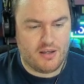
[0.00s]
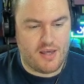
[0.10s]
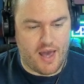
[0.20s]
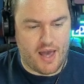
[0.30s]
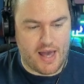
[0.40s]

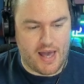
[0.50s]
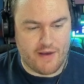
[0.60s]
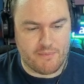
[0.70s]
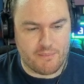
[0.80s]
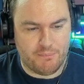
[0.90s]

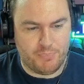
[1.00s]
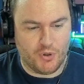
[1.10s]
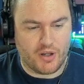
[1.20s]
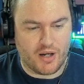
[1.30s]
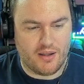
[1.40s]

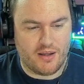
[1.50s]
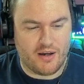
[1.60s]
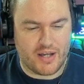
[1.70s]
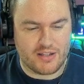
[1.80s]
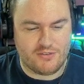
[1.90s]
But
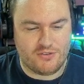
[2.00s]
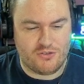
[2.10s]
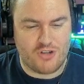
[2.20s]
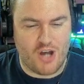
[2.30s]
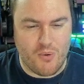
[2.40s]
I
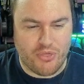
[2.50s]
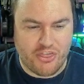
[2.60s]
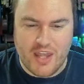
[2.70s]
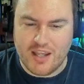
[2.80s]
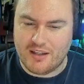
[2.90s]
don't
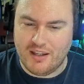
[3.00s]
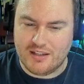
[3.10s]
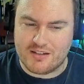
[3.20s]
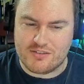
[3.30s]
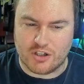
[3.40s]
think it
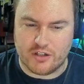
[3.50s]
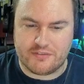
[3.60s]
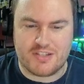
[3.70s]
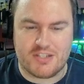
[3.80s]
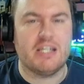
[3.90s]
deserves
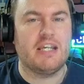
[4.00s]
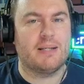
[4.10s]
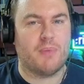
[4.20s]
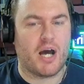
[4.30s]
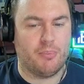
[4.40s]
D
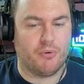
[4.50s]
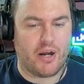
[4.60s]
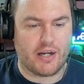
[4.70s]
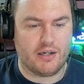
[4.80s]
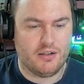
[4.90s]
in my
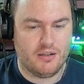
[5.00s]
brain.